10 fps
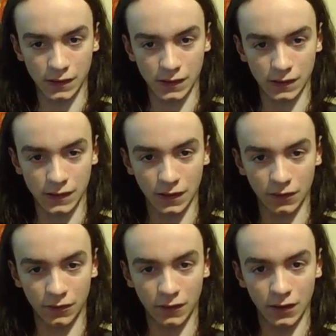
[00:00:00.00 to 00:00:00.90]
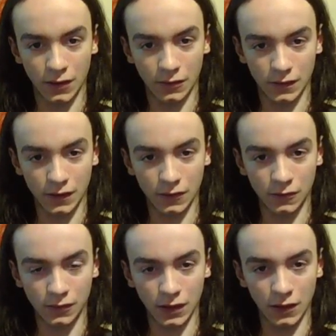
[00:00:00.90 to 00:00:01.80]
and stuff. They
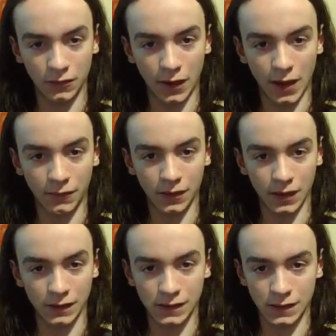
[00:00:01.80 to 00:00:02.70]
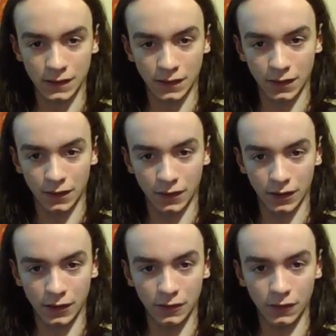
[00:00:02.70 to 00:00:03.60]
don't give evidence.
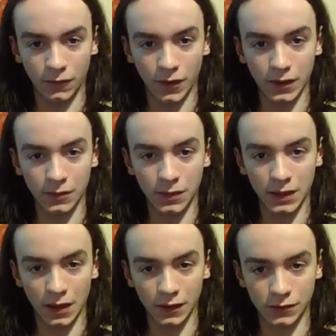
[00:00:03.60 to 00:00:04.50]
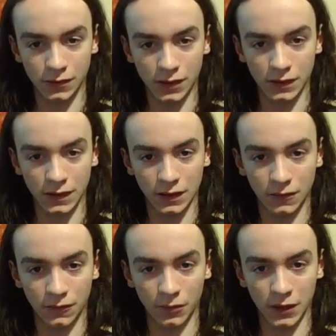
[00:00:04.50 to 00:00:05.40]
Like, you can find me contradicting
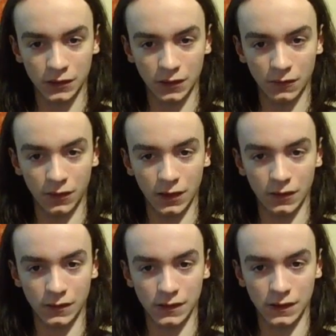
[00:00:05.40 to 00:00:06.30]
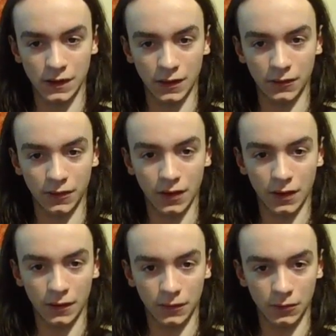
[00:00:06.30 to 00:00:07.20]
information in videos and stuff.
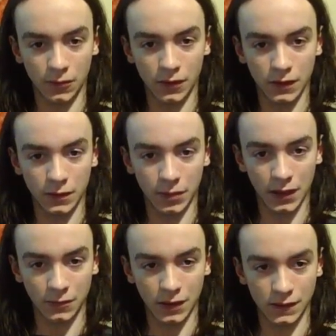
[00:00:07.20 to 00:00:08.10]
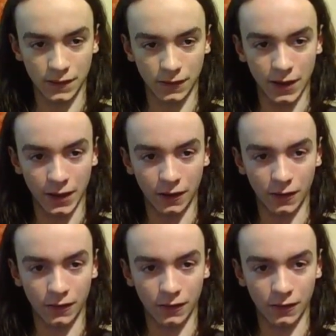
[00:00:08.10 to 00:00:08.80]
If you wanted to paint me as a liar,